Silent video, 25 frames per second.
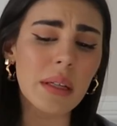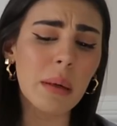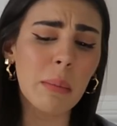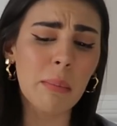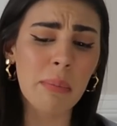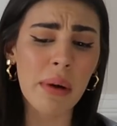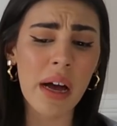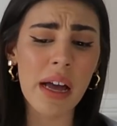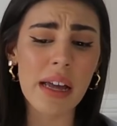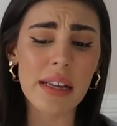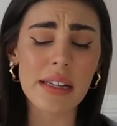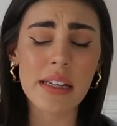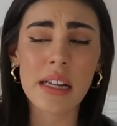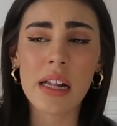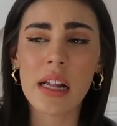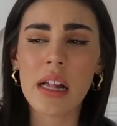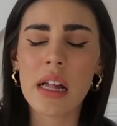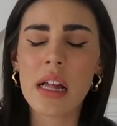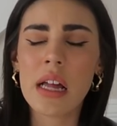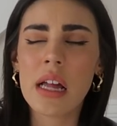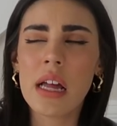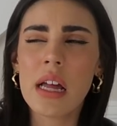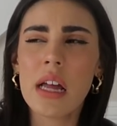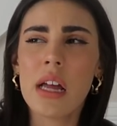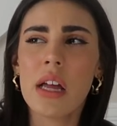But
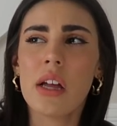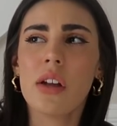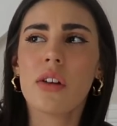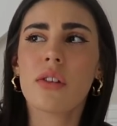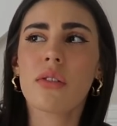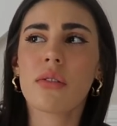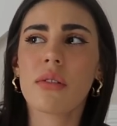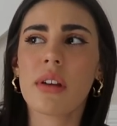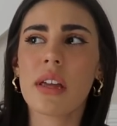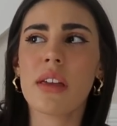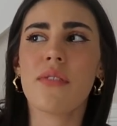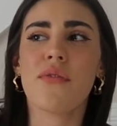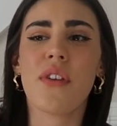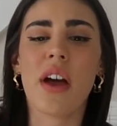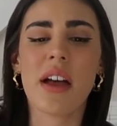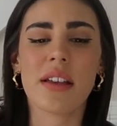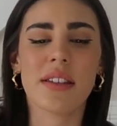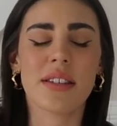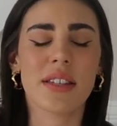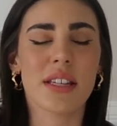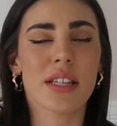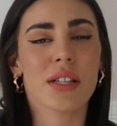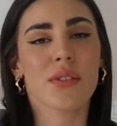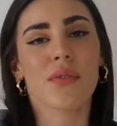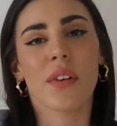grief
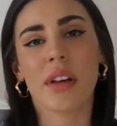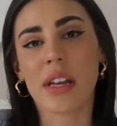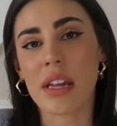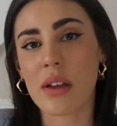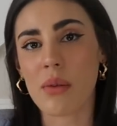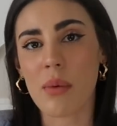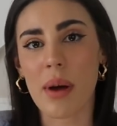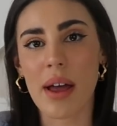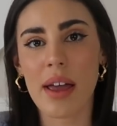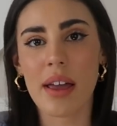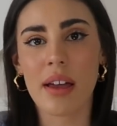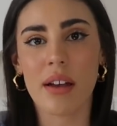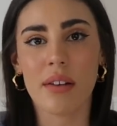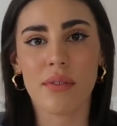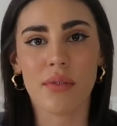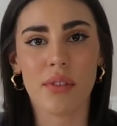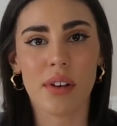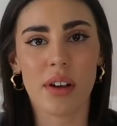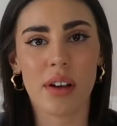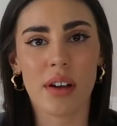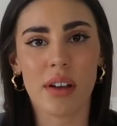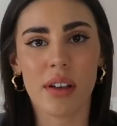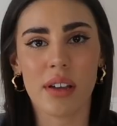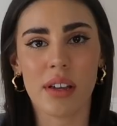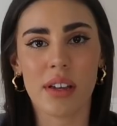has this funny way of,
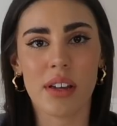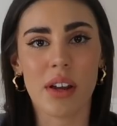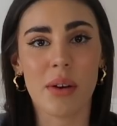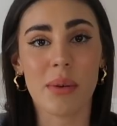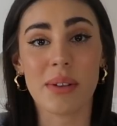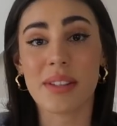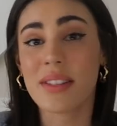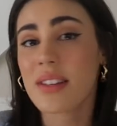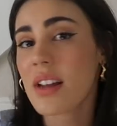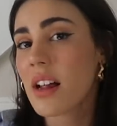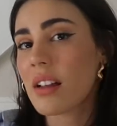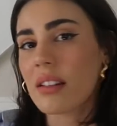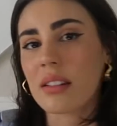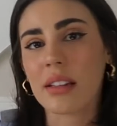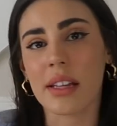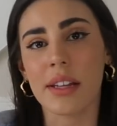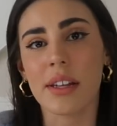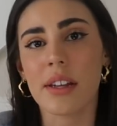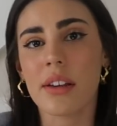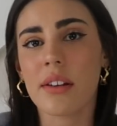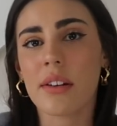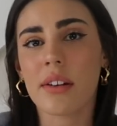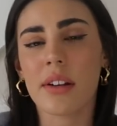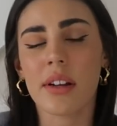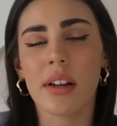you know, it's not
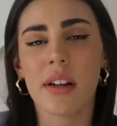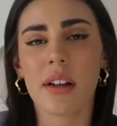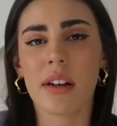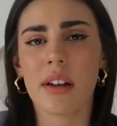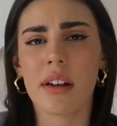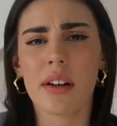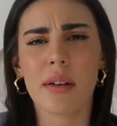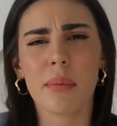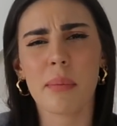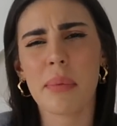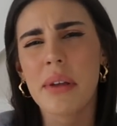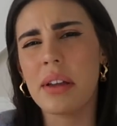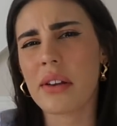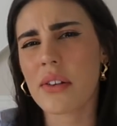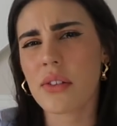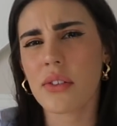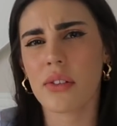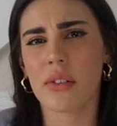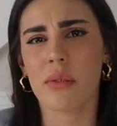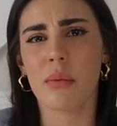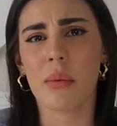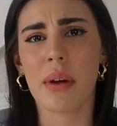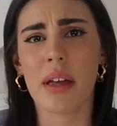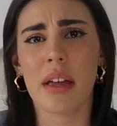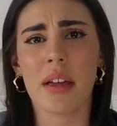linear, and it appears
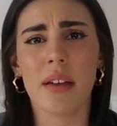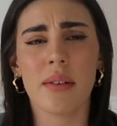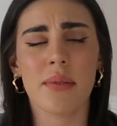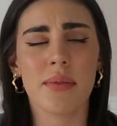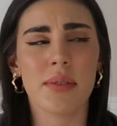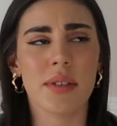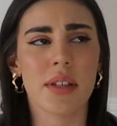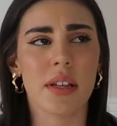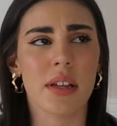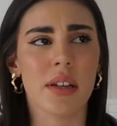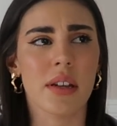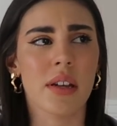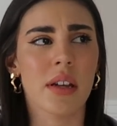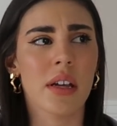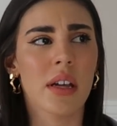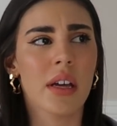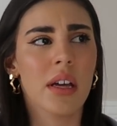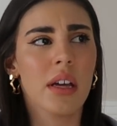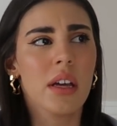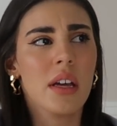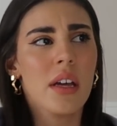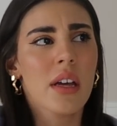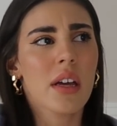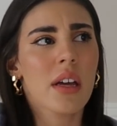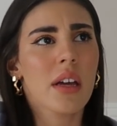in waves. And
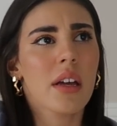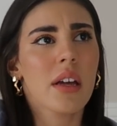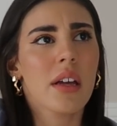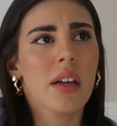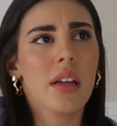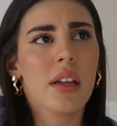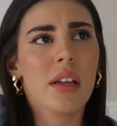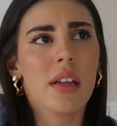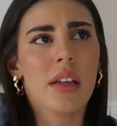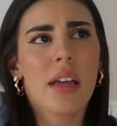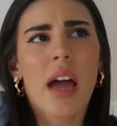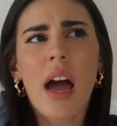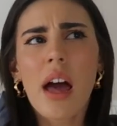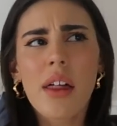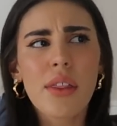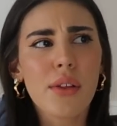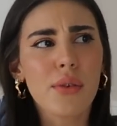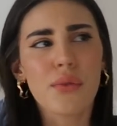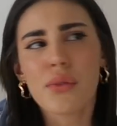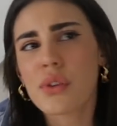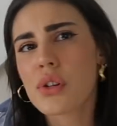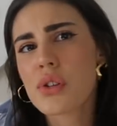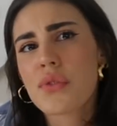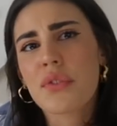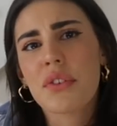yeah, the
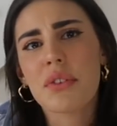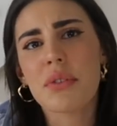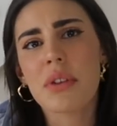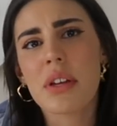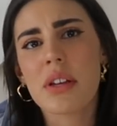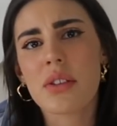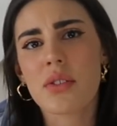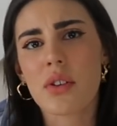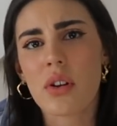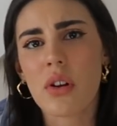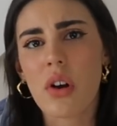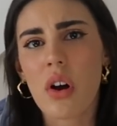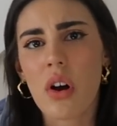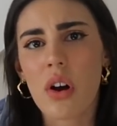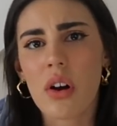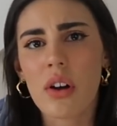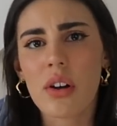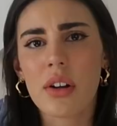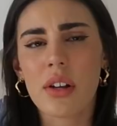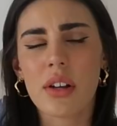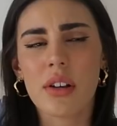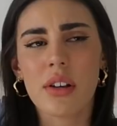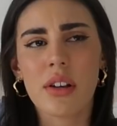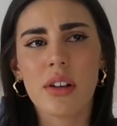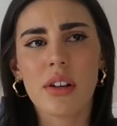first few days are
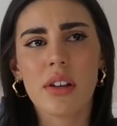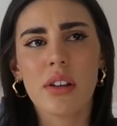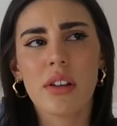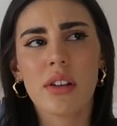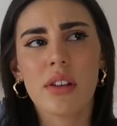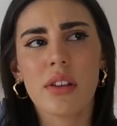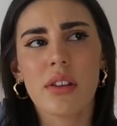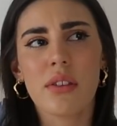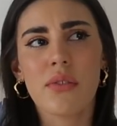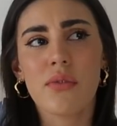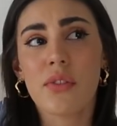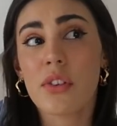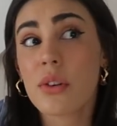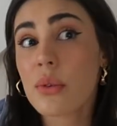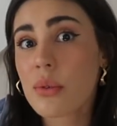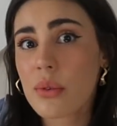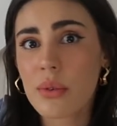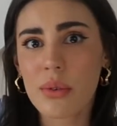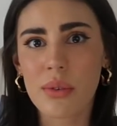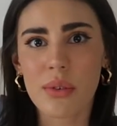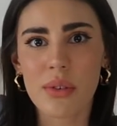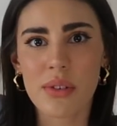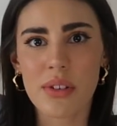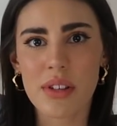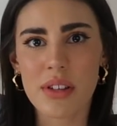hard, and the
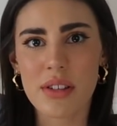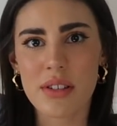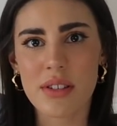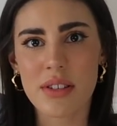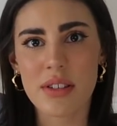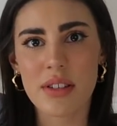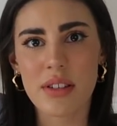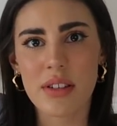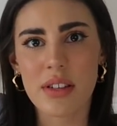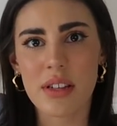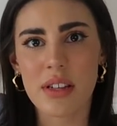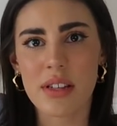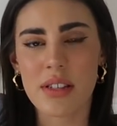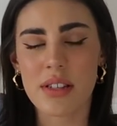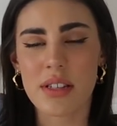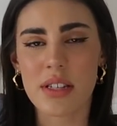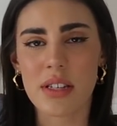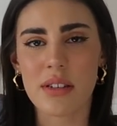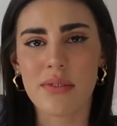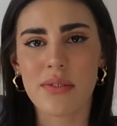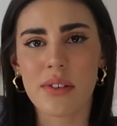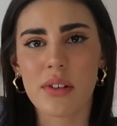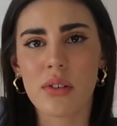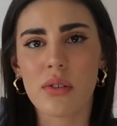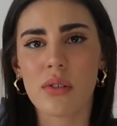funeral is
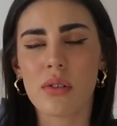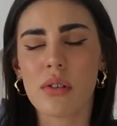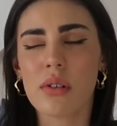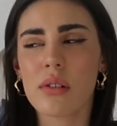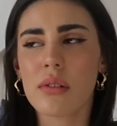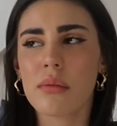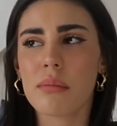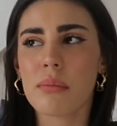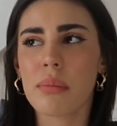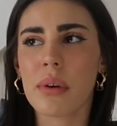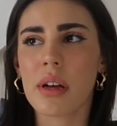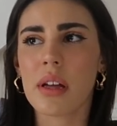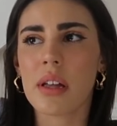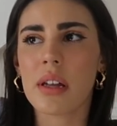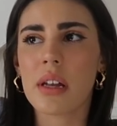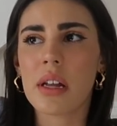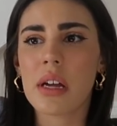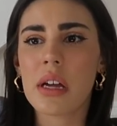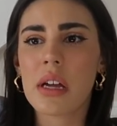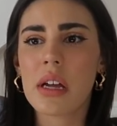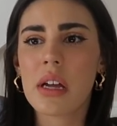difficult, but